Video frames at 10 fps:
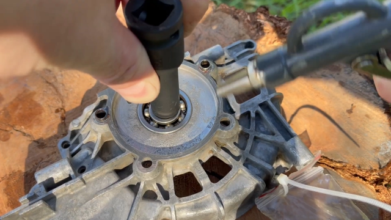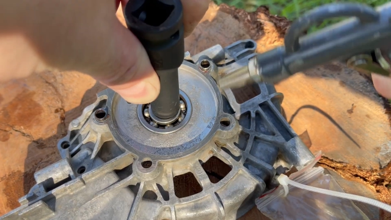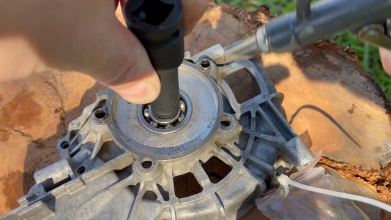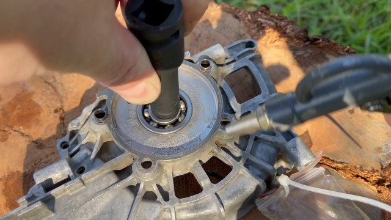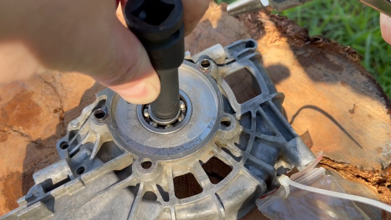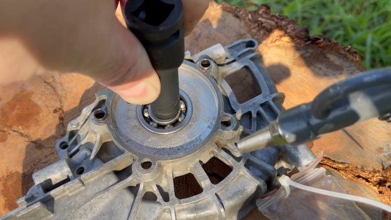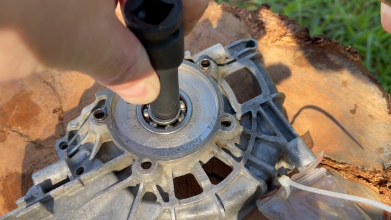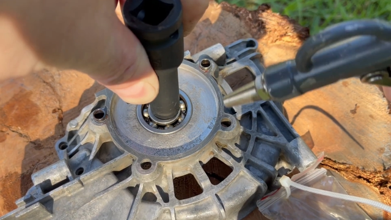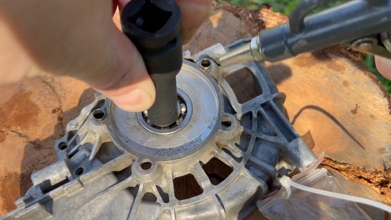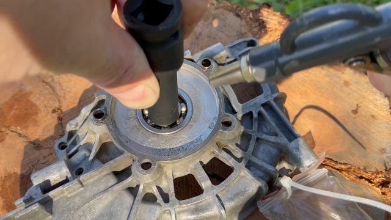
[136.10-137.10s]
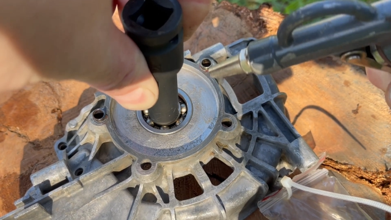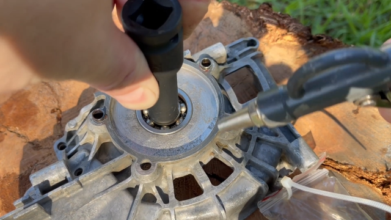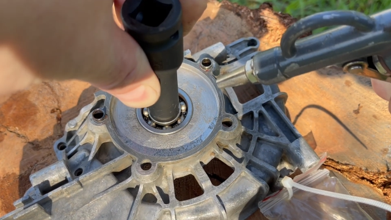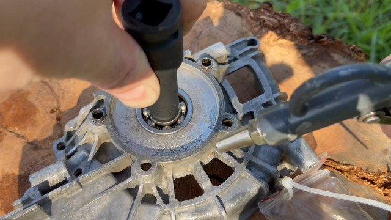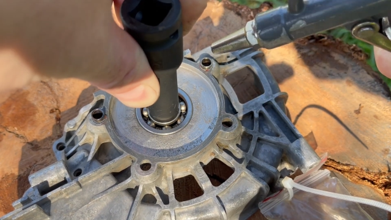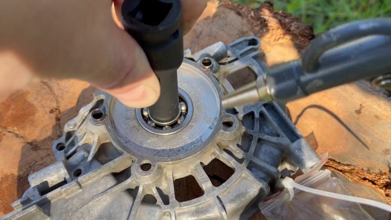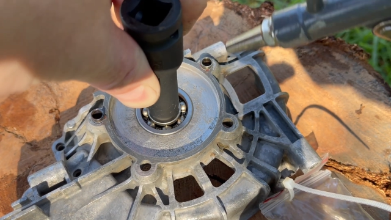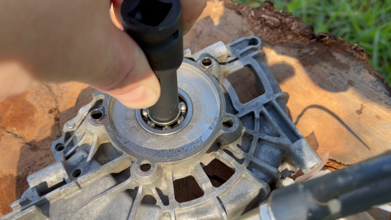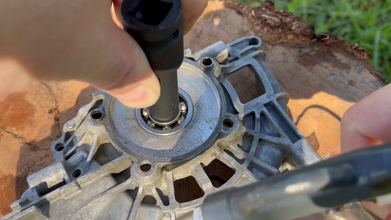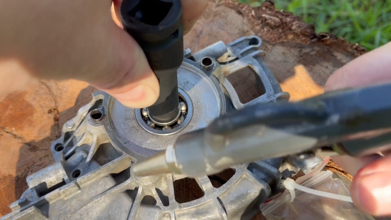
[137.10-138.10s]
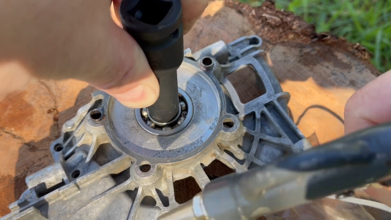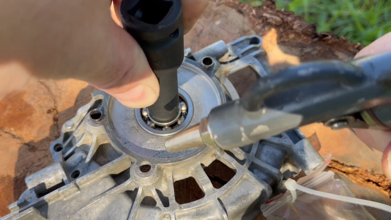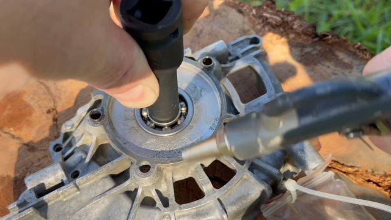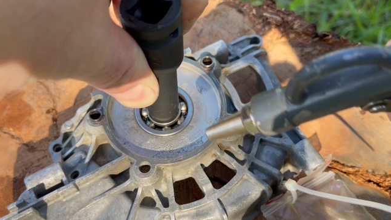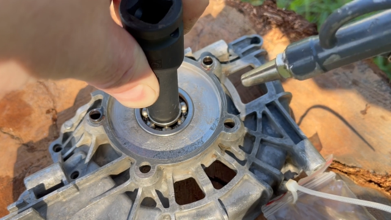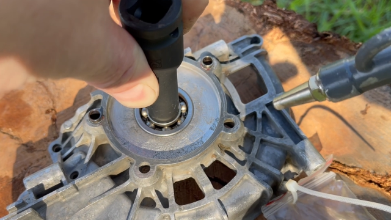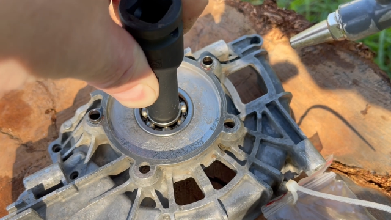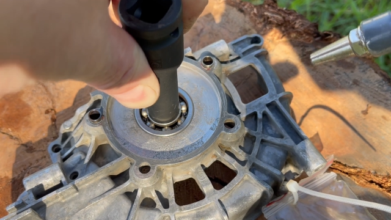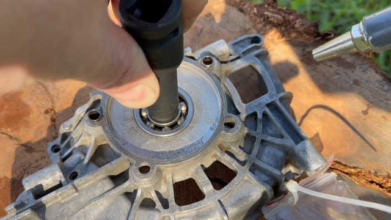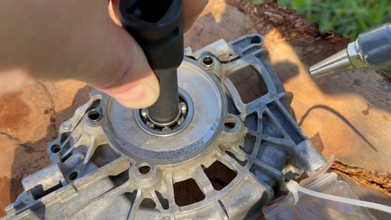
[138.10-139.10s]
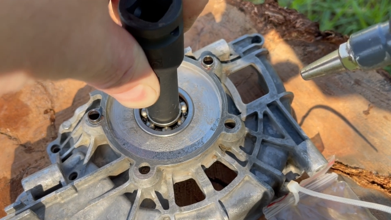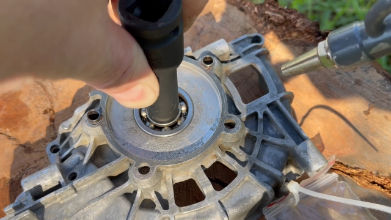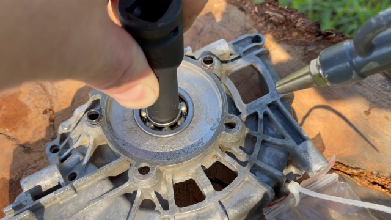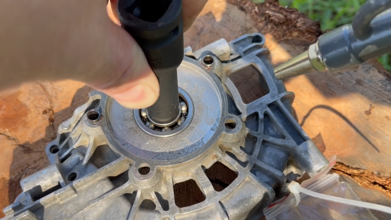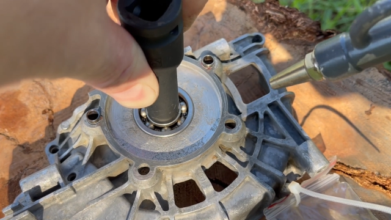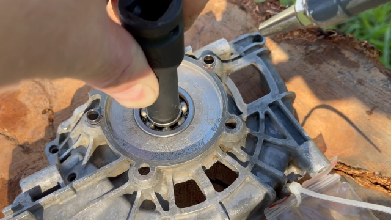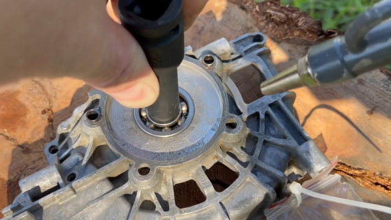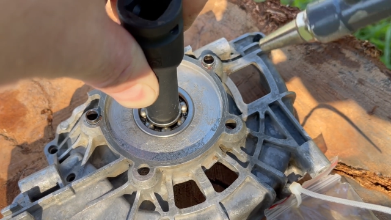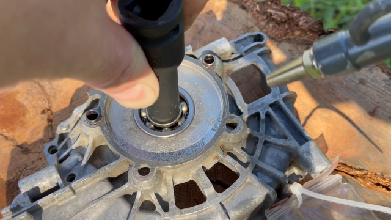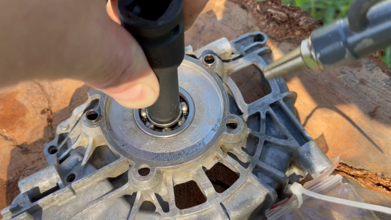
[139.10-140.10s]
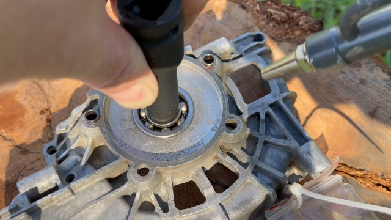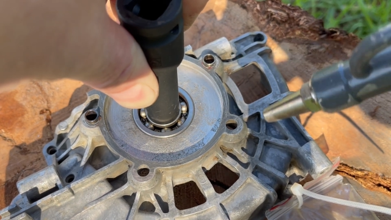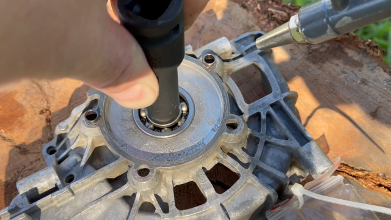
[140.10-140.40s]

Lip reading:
No face is visible, so there are no lips to read.